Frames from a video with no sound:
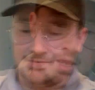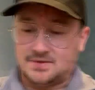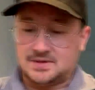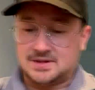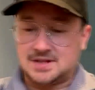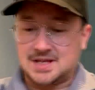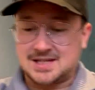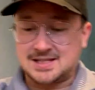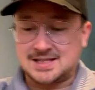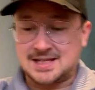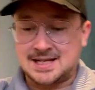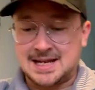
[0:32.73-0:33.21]

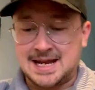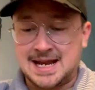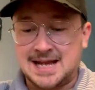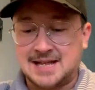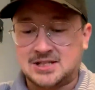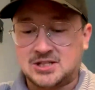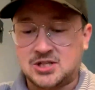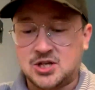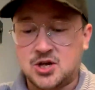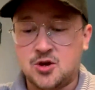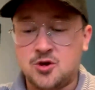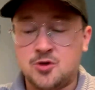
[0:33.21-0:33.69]
Doesn't
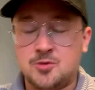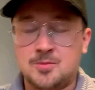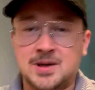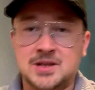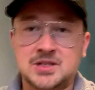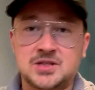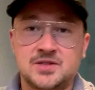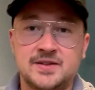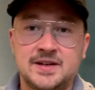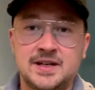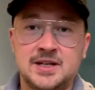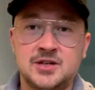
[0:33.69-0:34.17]
need too
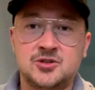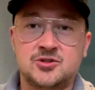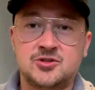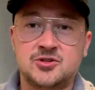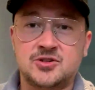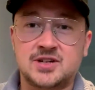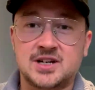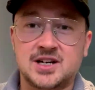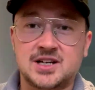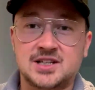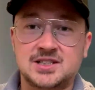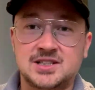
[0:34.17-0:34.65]
much of an
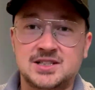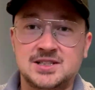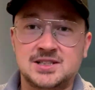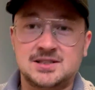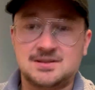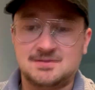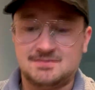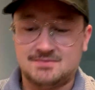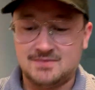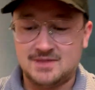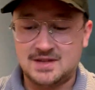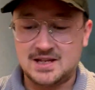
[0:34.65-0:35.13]

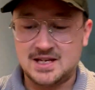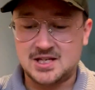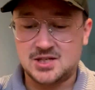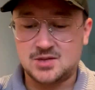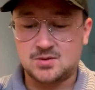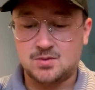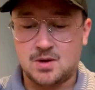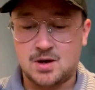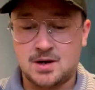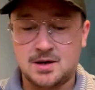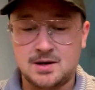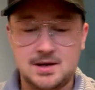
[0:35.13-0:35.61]
introduction,
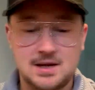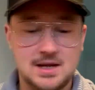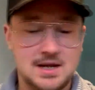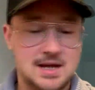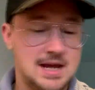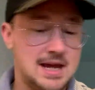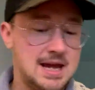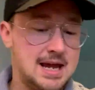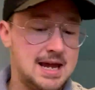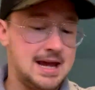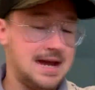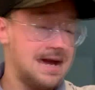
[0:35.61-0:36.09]
this one.
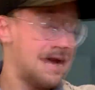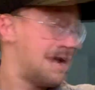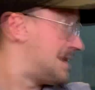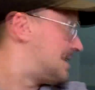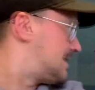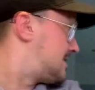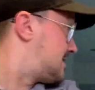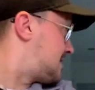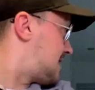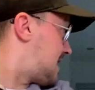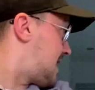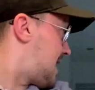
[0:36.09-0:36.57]
It
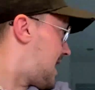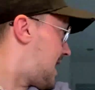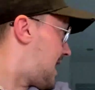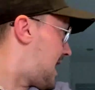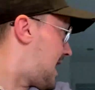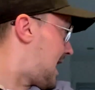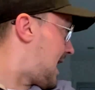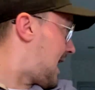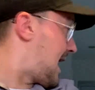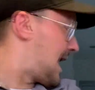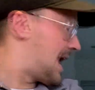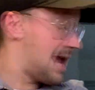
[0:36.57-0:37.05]
is
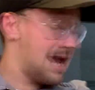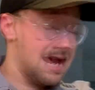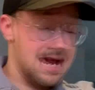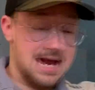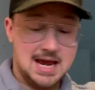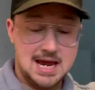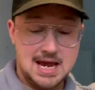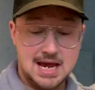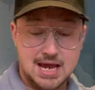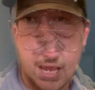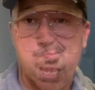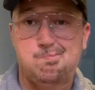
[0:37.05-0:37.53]

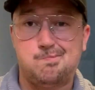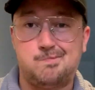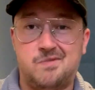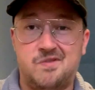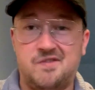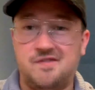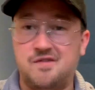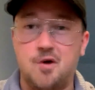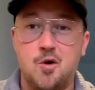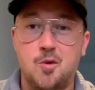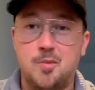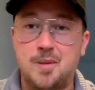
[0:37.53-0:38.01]
a
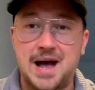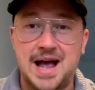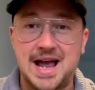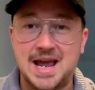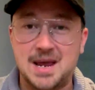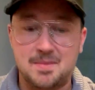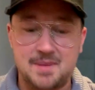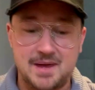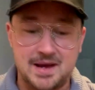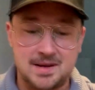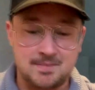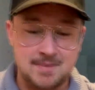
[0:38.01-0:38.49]

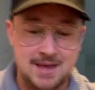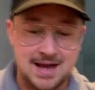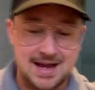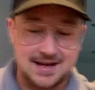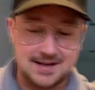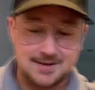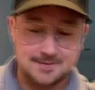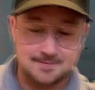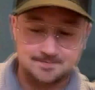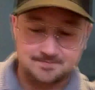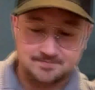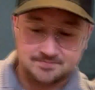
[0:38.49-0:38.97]
four-pattied Big
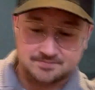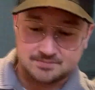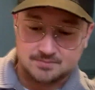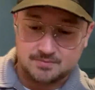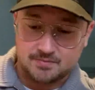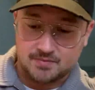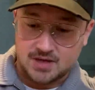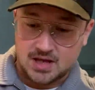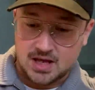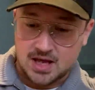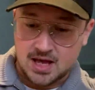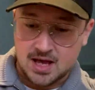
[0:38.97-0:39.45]
Mac.
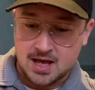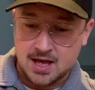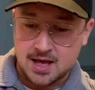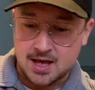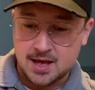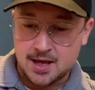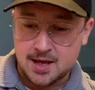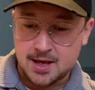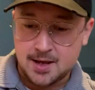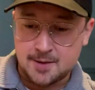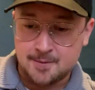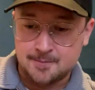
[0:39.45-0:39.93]

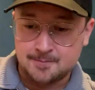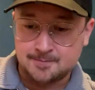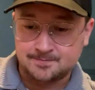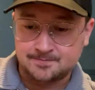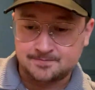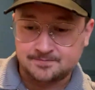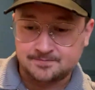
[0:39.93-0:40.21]
I